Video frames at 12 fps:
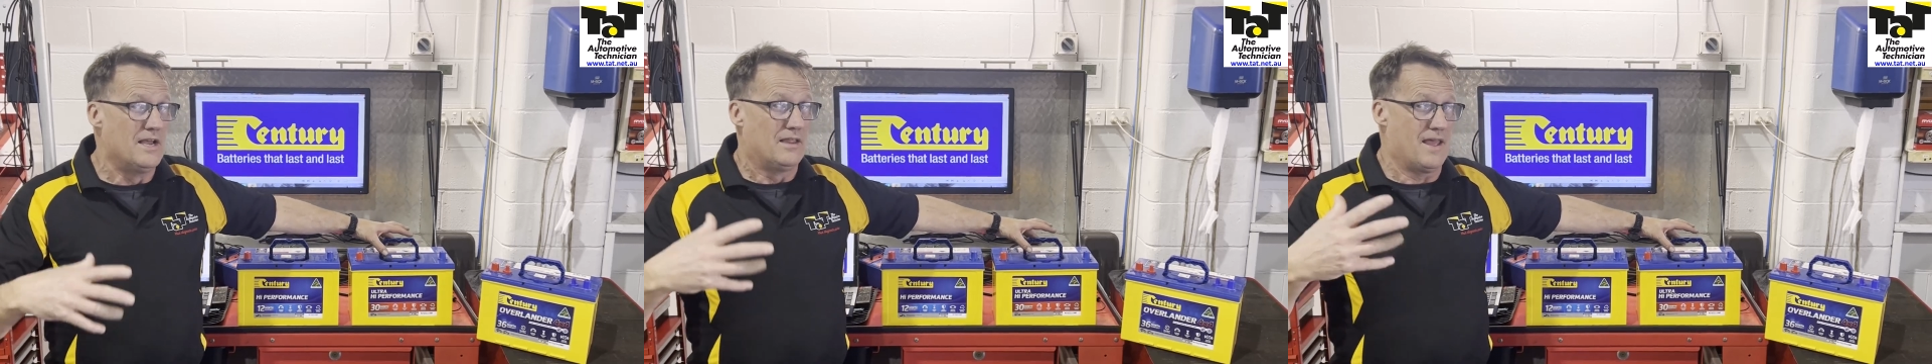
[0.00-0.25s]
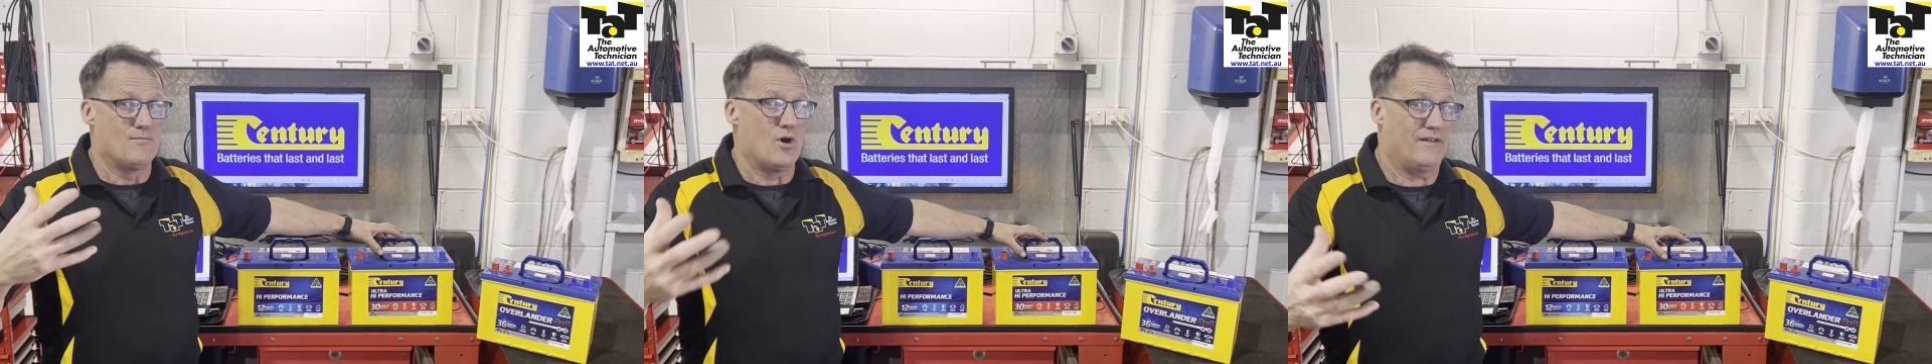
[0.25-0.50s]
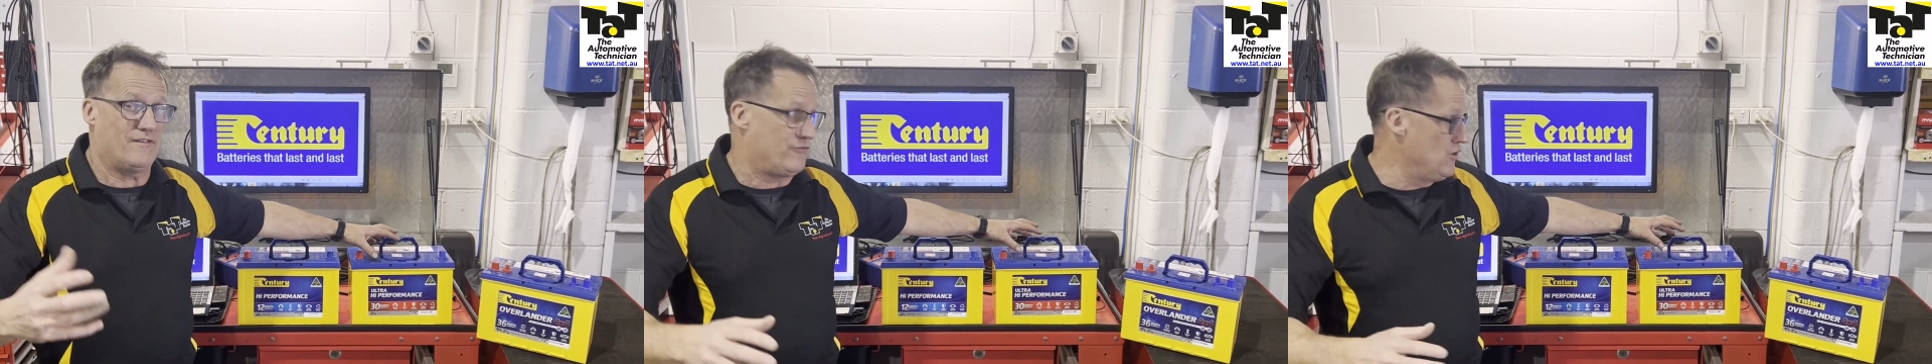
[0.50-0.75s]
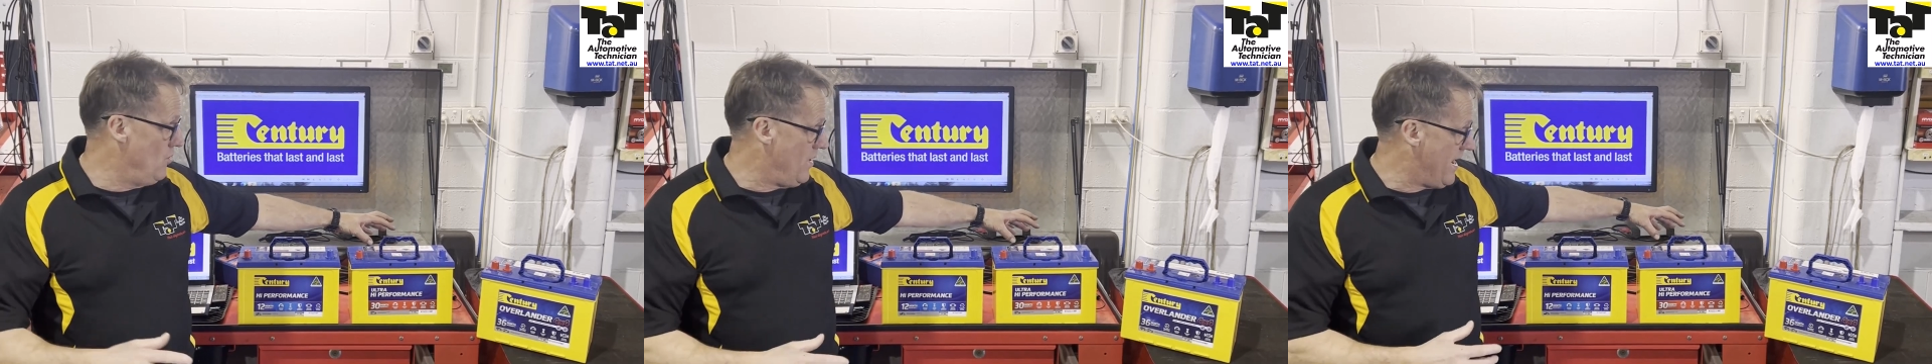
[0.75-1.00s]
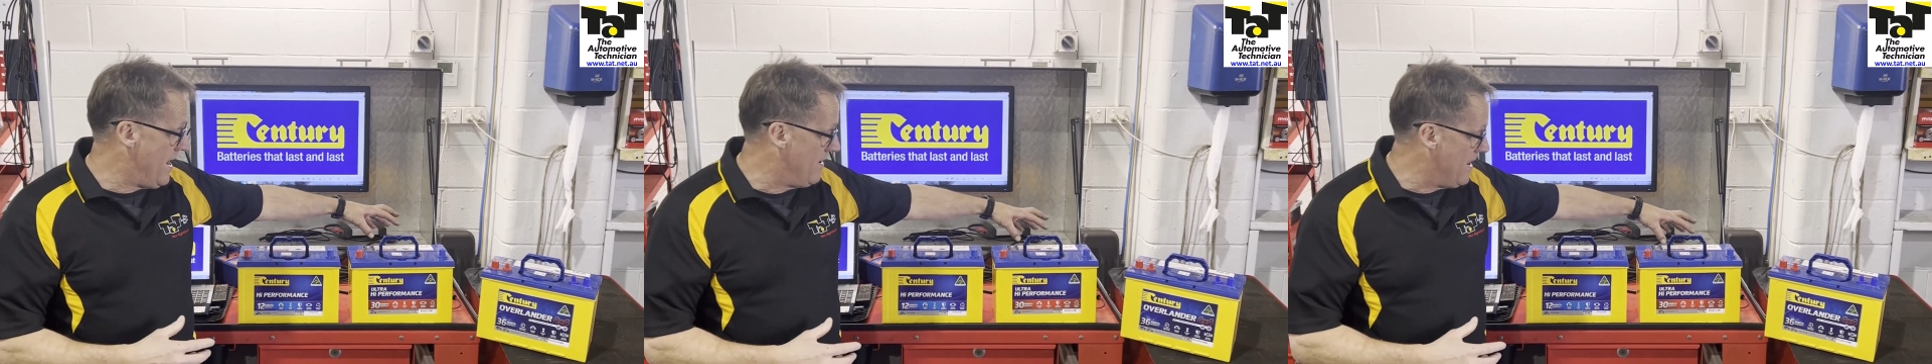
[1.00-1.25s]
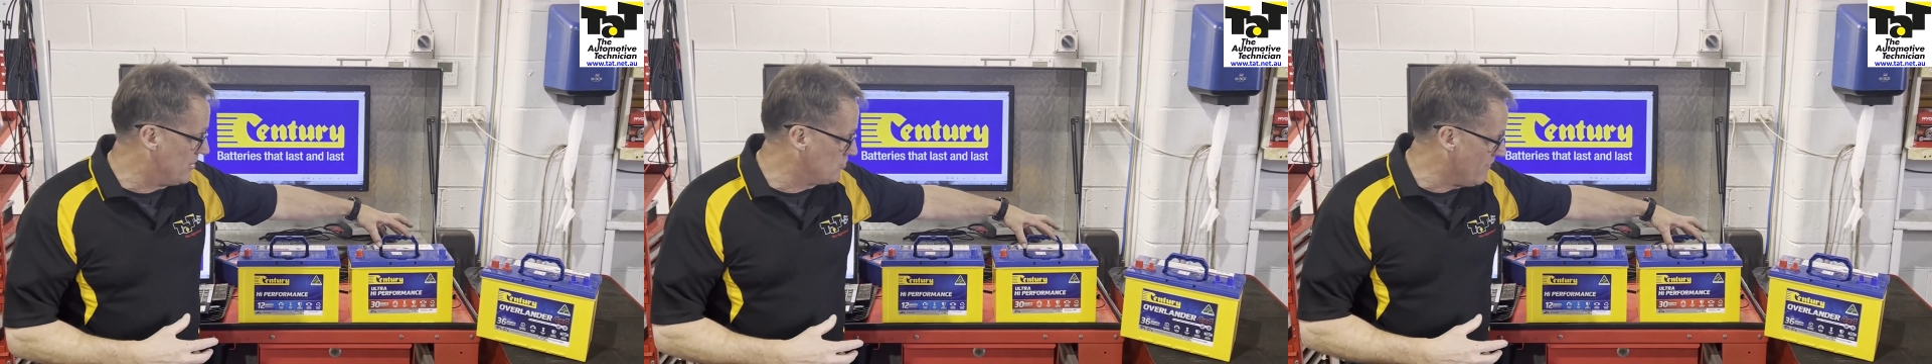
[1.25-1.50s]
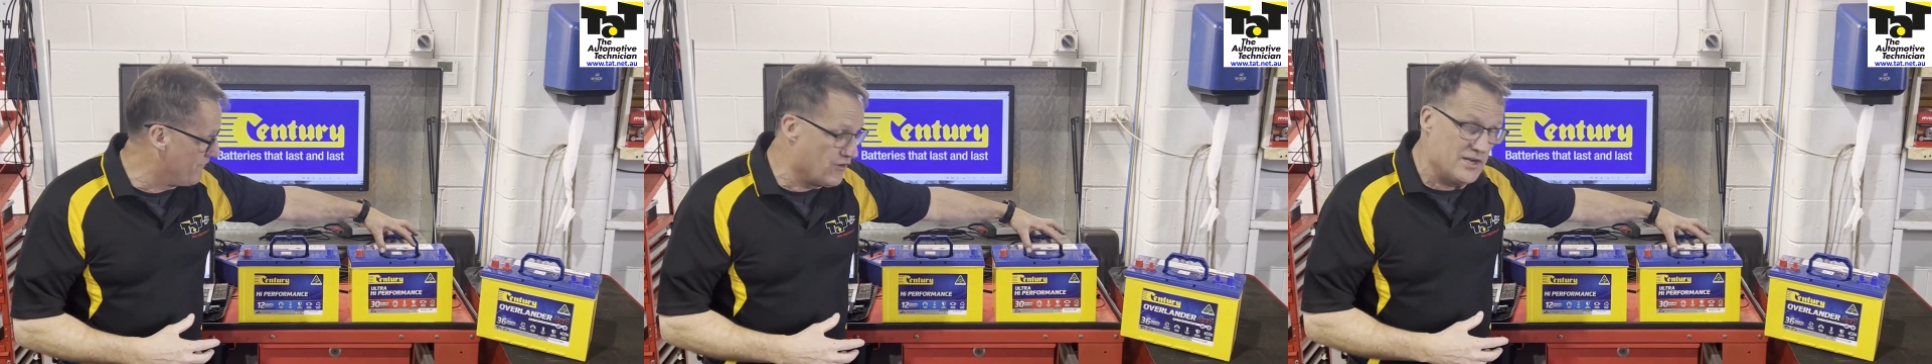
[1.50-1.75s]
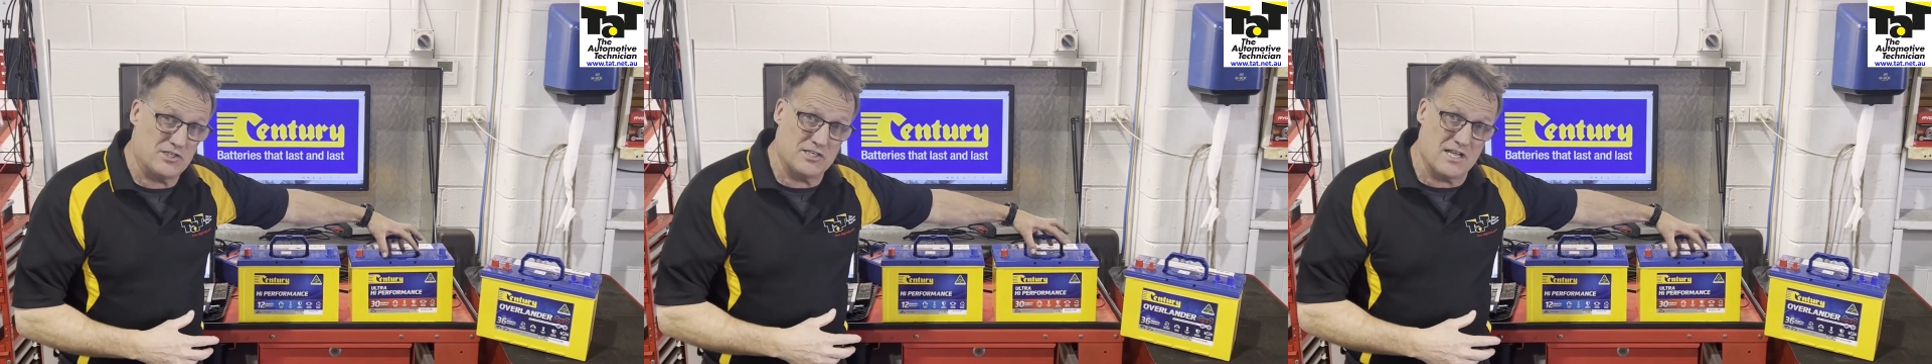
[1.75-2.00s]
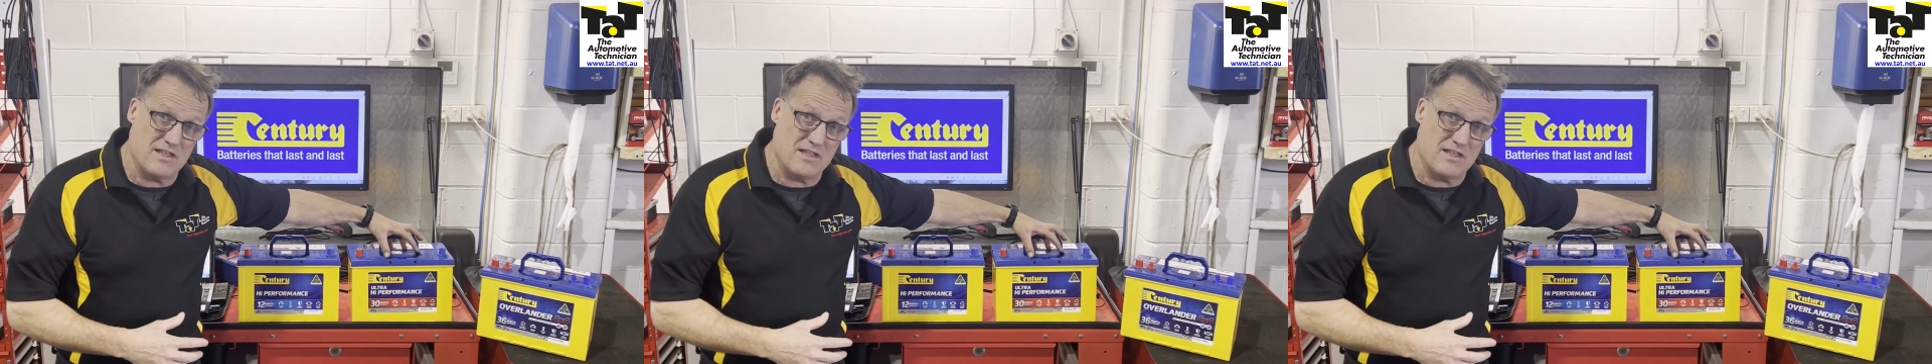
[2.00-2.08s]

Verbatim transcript: they might have a few uh, extra features in